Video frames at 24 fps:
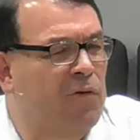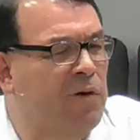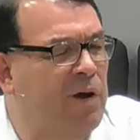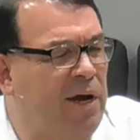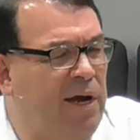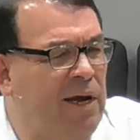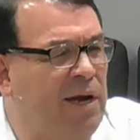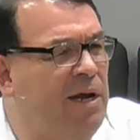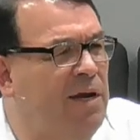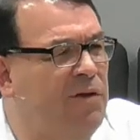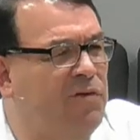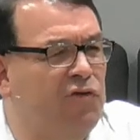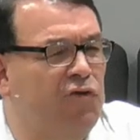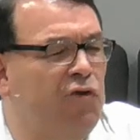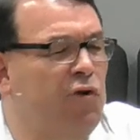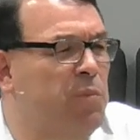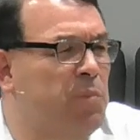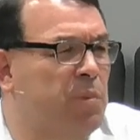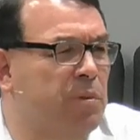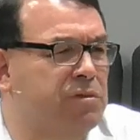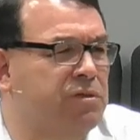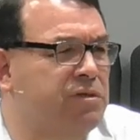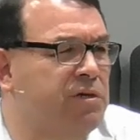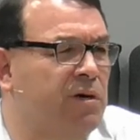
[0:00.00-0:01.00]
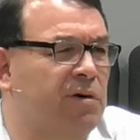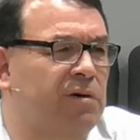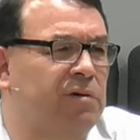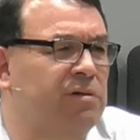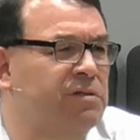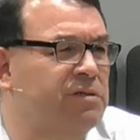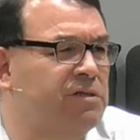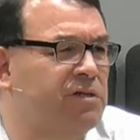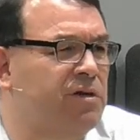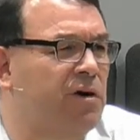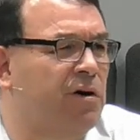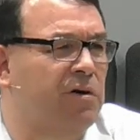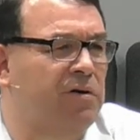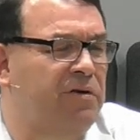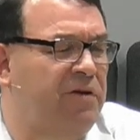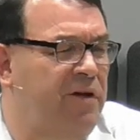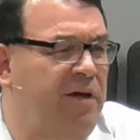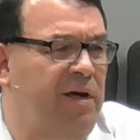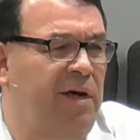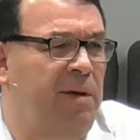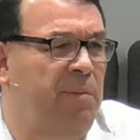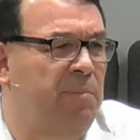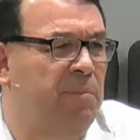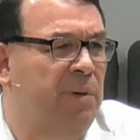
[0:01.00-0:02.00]
any superstar star
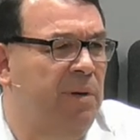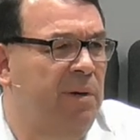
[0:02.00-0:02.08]
team.